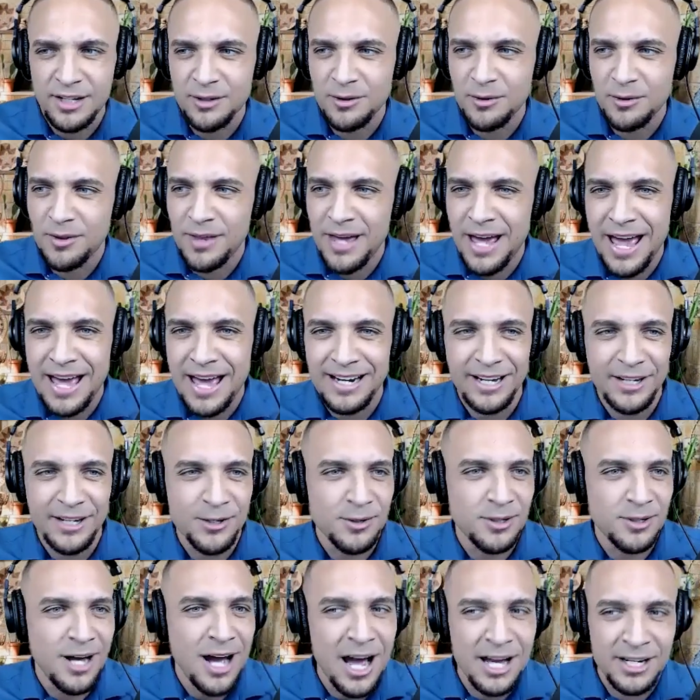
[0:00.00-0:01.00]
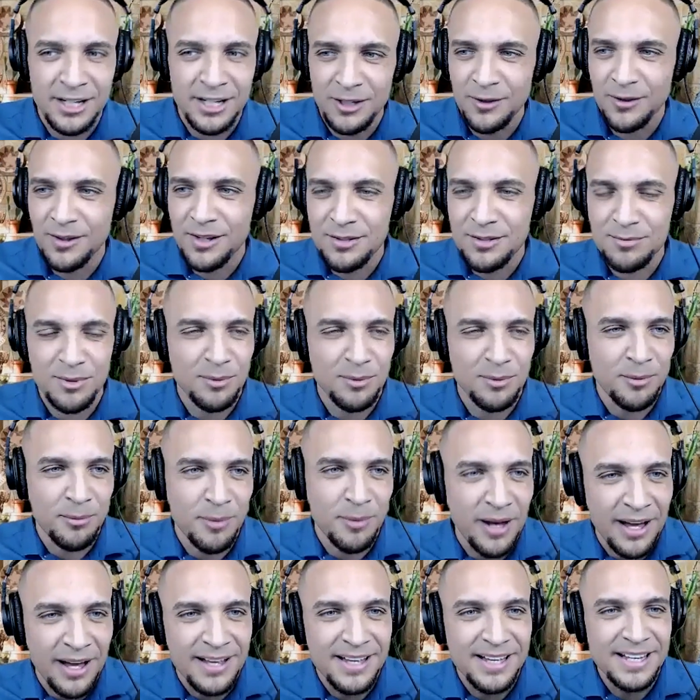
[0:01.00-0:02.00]
Are you that? Are you God? Are you this? Blah, blah,
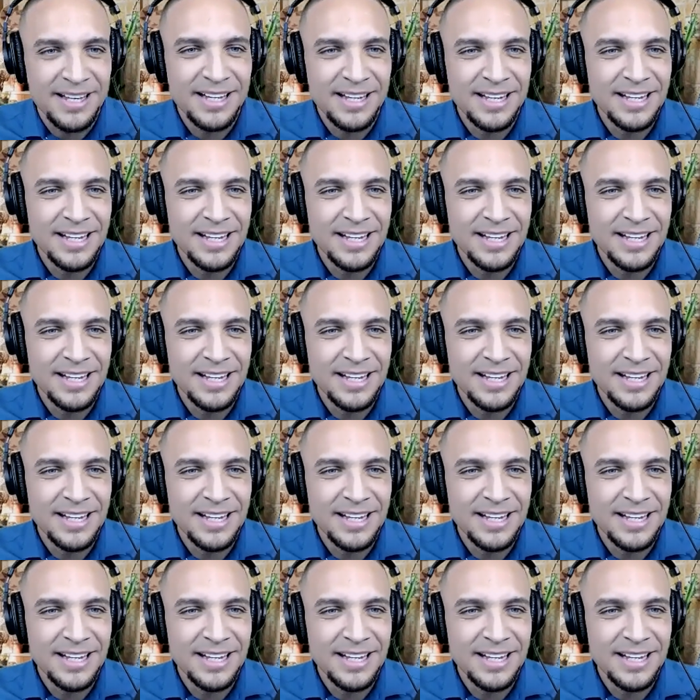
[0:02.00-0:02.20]
blah.